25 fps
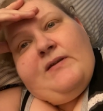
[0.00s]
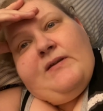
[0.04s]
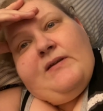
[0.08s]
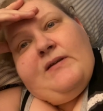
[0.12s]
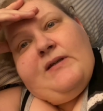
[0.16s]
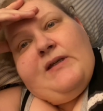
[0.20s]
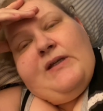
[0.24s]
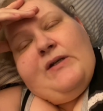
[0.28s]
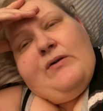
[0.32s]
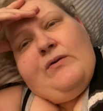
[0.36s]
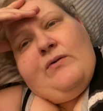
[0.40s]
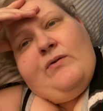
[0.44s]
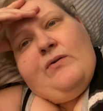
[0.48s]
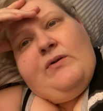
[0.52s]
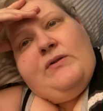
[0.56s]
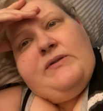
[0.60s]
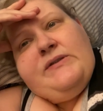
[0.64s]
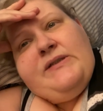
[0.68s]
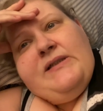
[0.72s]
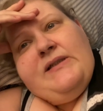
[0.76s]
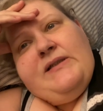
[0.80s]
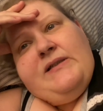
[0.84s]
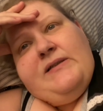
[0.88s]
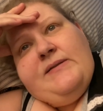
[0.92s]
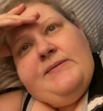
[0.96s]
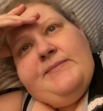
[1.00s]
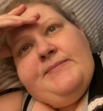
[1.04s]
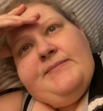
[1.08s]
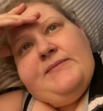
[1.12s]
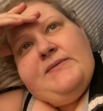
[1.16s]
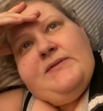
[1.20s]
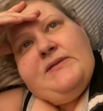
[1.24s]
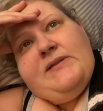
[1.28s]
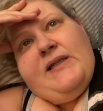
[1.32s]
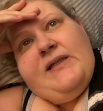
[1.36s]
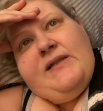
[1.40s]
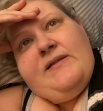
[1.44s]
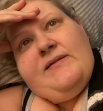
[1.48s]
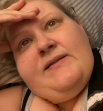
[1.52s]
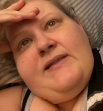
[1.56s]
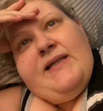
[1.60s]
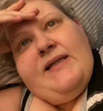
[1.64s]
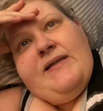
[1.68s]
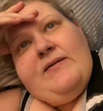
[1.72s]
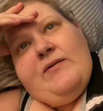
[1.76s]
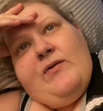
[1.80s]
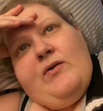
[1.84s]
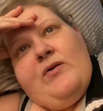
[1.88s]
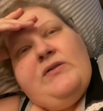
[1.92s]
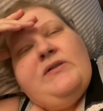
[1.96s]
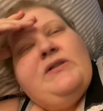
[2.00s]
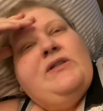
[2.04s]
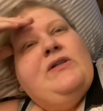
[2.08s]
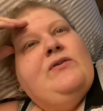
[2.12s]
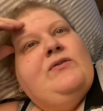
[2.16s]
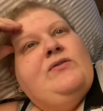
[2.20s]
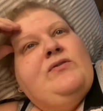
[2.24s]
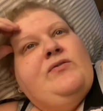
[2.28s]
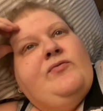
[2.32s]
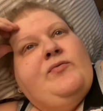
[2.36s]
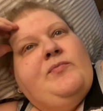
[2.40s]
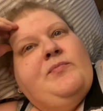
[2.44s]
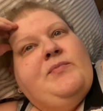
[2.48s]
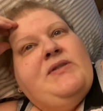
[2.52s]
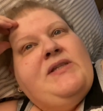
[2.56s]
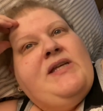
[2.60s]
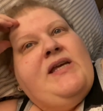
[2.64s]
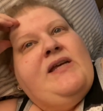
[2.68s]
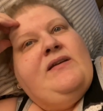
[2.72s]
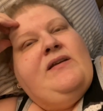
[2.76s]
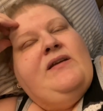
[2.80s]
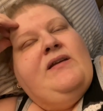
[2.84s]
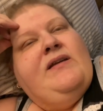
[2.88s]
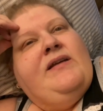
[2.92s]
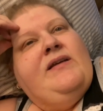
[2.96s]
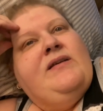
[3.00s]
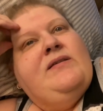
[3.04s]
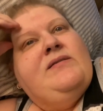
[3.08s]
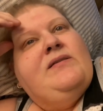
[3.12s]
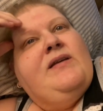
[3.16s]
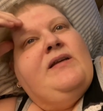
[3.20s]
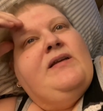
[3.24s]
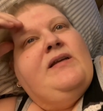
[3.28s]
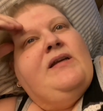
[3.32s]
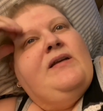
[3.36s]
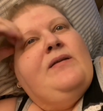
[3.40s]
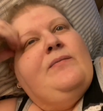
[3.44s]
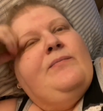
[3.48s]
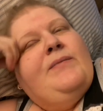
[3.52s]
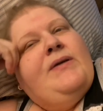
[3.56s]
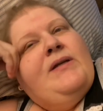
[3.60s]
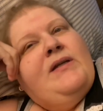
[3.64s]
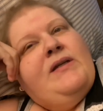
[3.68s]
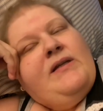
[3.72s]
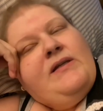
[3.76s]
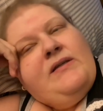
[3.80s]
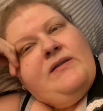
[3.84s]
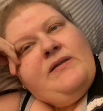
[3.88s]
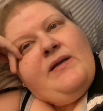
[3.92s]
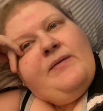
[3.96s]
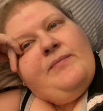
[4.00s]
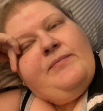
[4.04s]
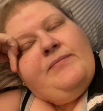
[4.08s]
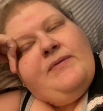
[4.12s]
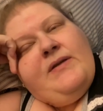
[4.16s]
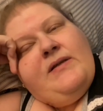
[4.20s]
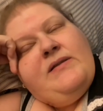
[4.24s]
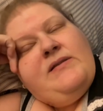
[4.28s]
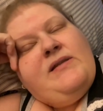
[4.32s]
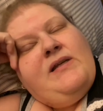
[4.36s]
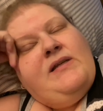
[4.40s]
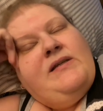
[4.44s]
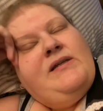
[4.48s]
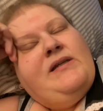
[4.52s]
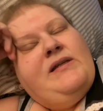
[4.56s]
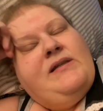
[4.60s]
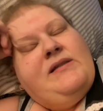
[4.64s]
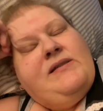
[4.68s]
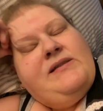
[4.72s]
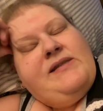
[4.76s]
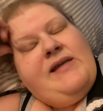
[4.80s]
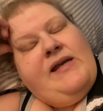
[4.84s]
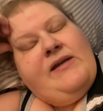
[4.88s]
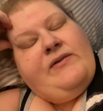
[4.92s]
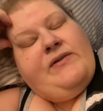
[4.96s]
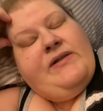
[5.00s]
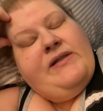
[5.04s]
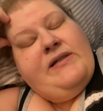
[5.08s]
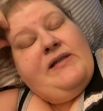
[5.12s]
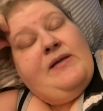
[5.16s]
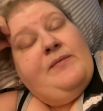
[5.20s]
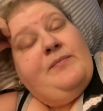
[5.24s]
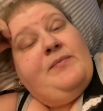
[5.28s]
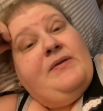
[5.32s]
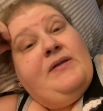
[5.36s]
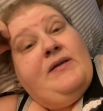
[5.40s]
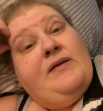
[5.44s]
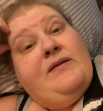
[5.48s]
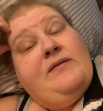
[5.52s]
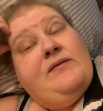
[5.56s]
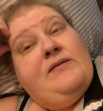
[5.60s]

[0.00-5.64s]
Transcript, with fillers: And Aldi, they, they Aldi goes from Saturday, like Sunday to Monday type, uh, Sunday to Saturday type of thing.